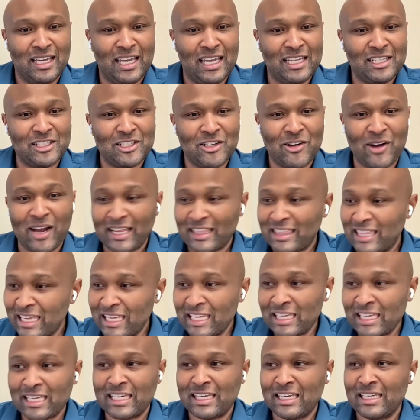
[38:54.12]
And so I
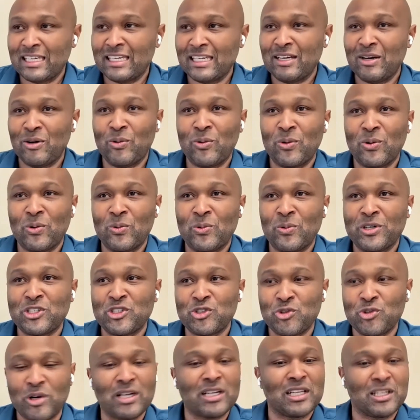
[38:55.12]
think we're
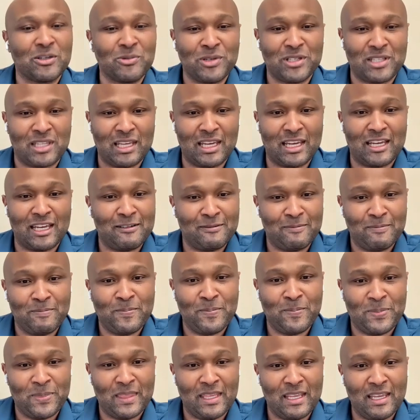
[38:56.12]
struggling with that.
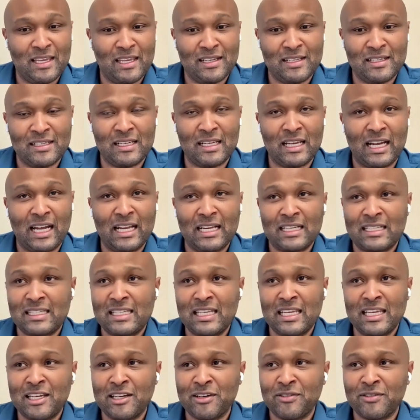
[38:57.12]
And I
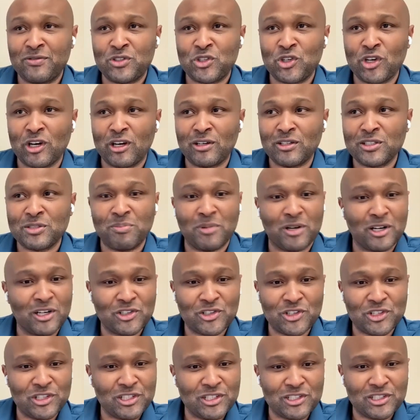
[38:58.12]
think of Charles
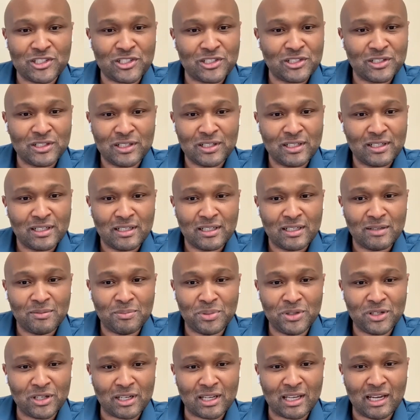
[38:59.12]
Marsh's
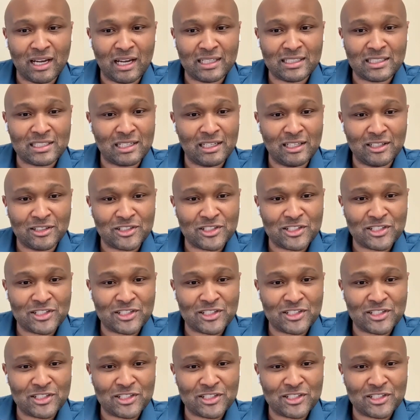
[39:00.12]
book, God's Long